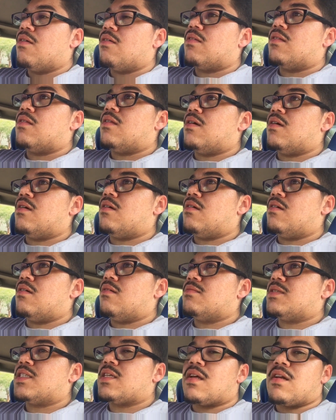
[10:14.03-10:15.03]

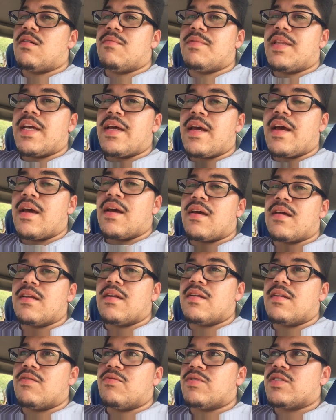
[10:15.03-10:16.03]
the setup they had,
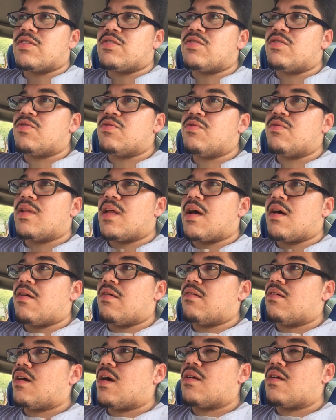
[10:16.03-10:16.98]
and it was too loud.